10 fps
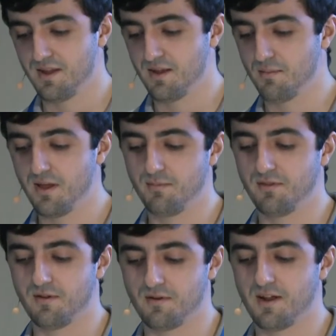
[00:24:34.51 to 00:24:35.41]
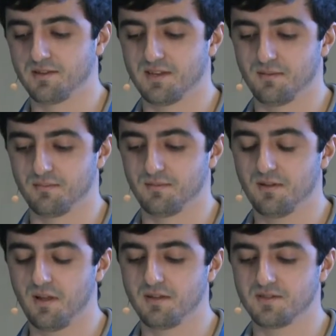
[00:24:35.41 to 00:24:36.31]
maybe there are some
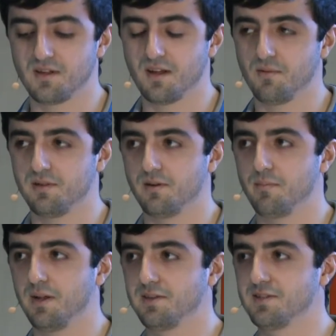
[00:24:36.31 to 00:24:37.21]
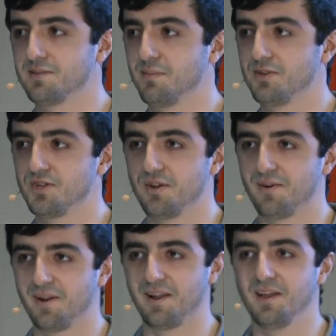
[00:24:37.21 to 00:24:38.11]
client-side vulnerabilities, but
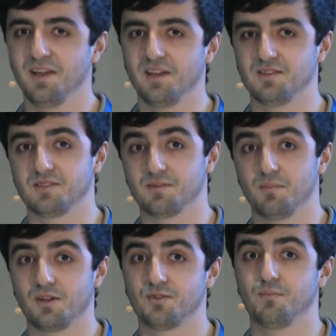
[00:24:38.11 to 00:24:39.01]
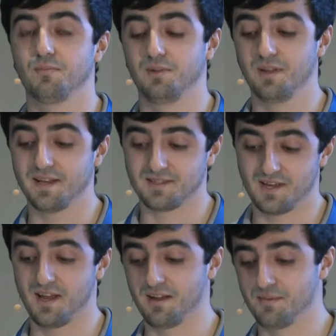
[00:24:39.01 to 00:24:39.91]
generally it's much less
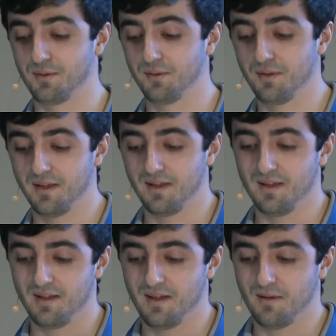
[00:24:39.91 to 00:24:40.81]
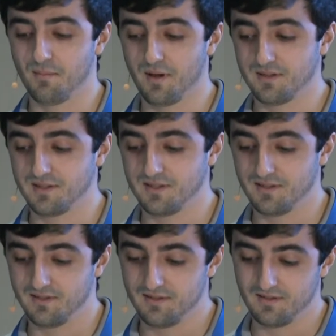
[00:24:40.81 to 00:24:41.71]
hackable. But
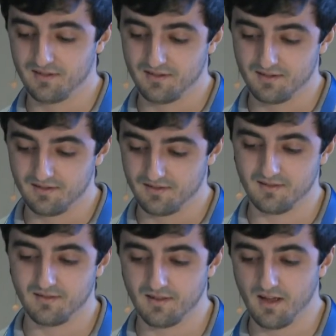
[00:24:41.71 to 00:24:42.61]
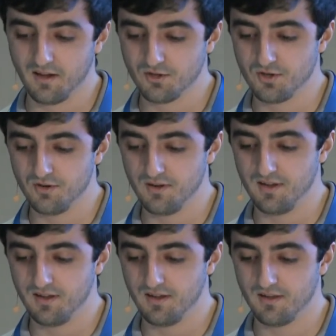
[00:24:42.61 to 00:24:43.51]
actually,